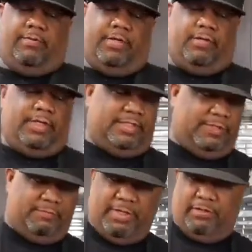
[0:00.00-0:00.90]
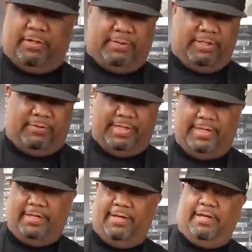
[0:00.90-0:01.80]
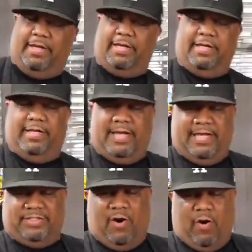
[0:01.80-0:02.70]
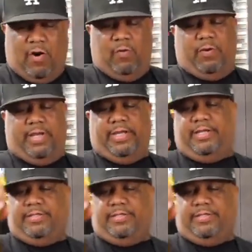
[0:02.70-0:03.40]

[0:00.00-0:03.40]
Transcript: We're gonna let this build up a little heat. And then as always,